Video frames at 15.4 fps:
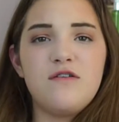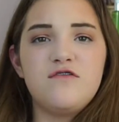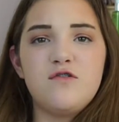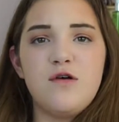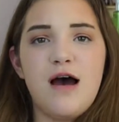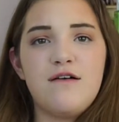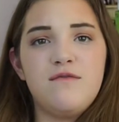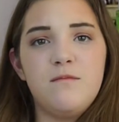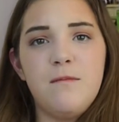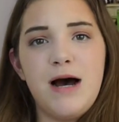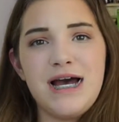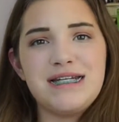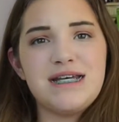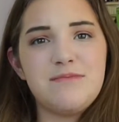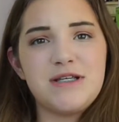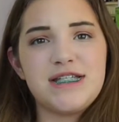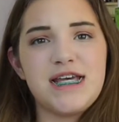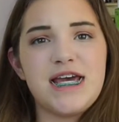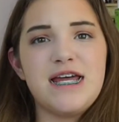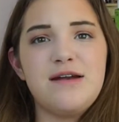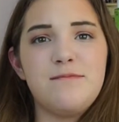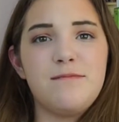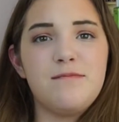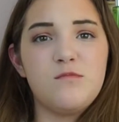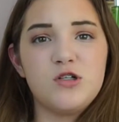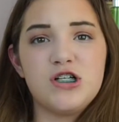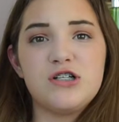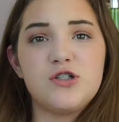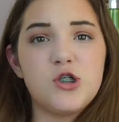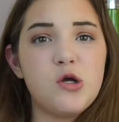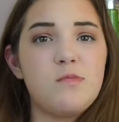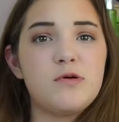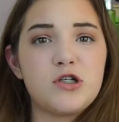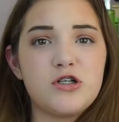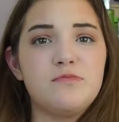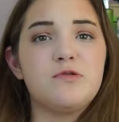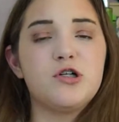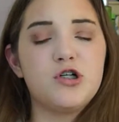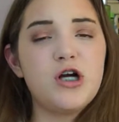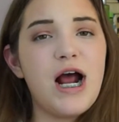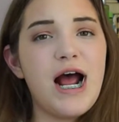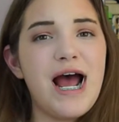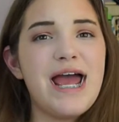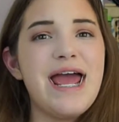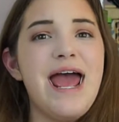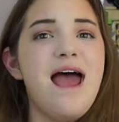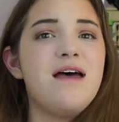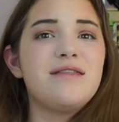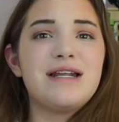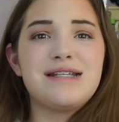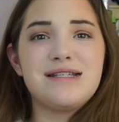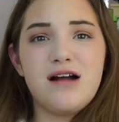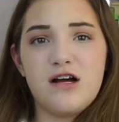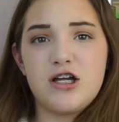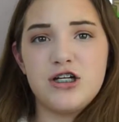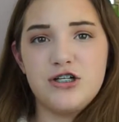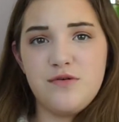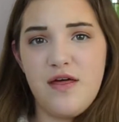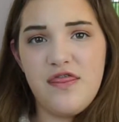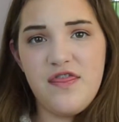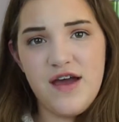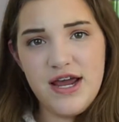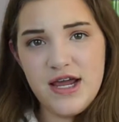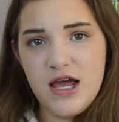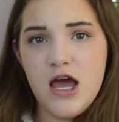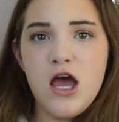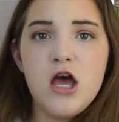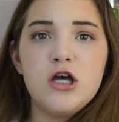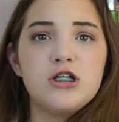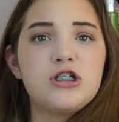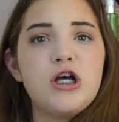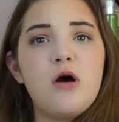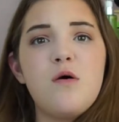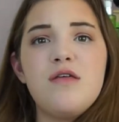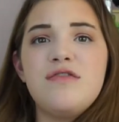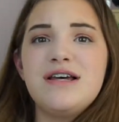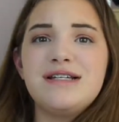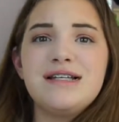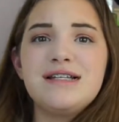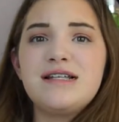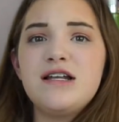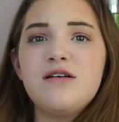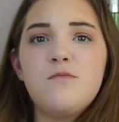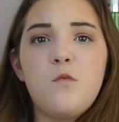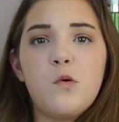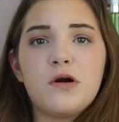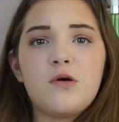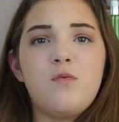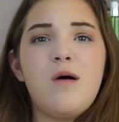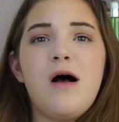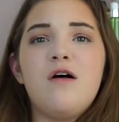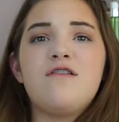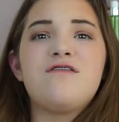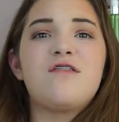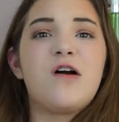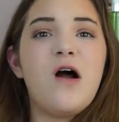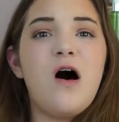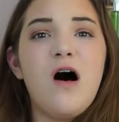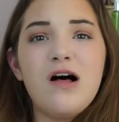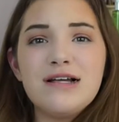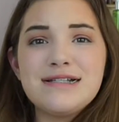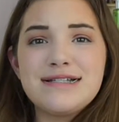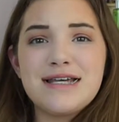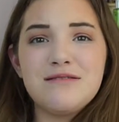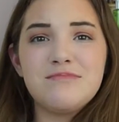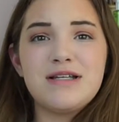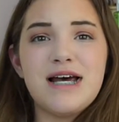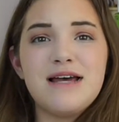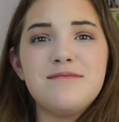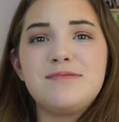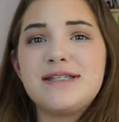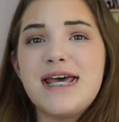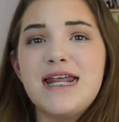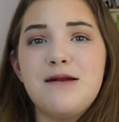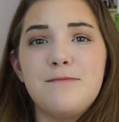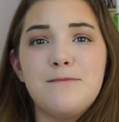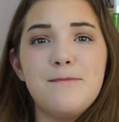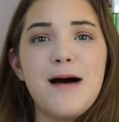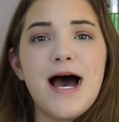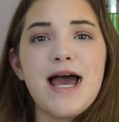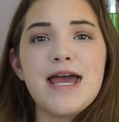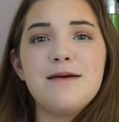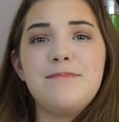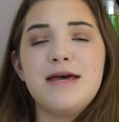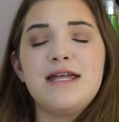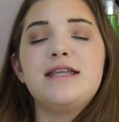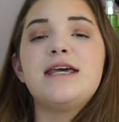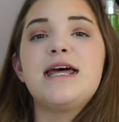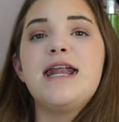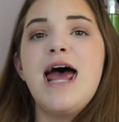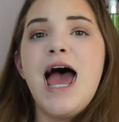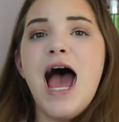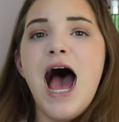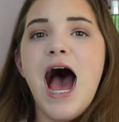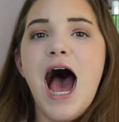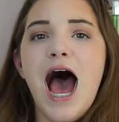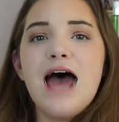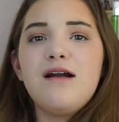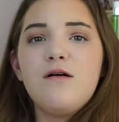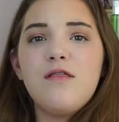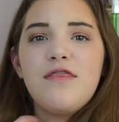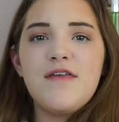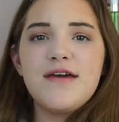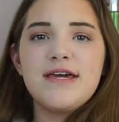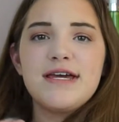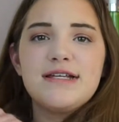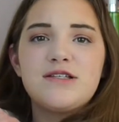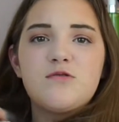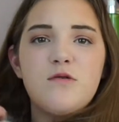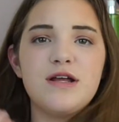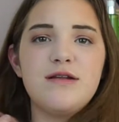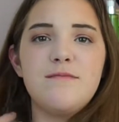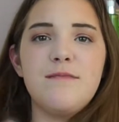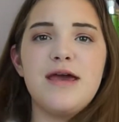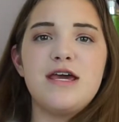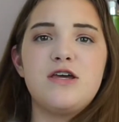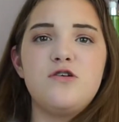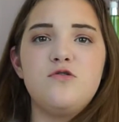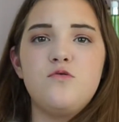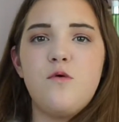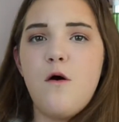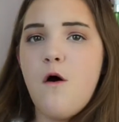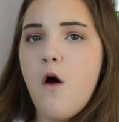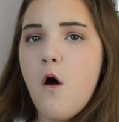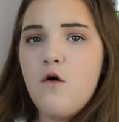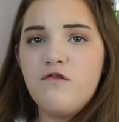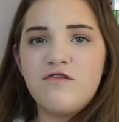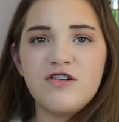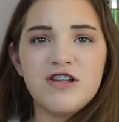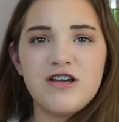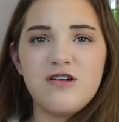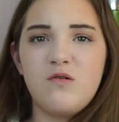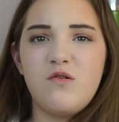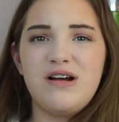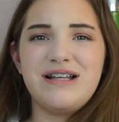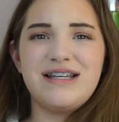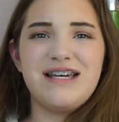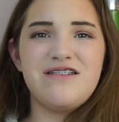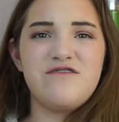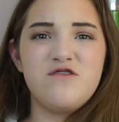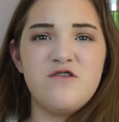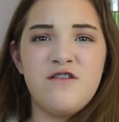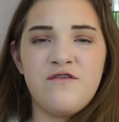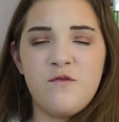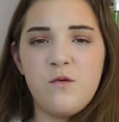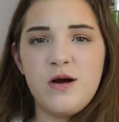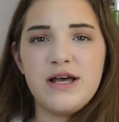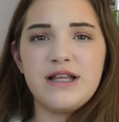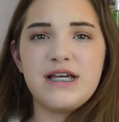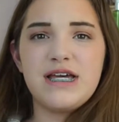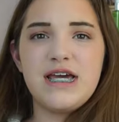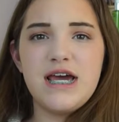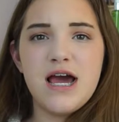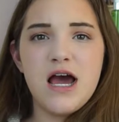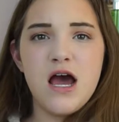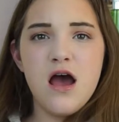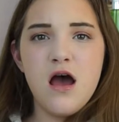you have my type of skin, which is super dry, that's not going to do a thing. So this is going to work well for all skin types, in my opinion. I don't think it's going to make you overly oily if you have oily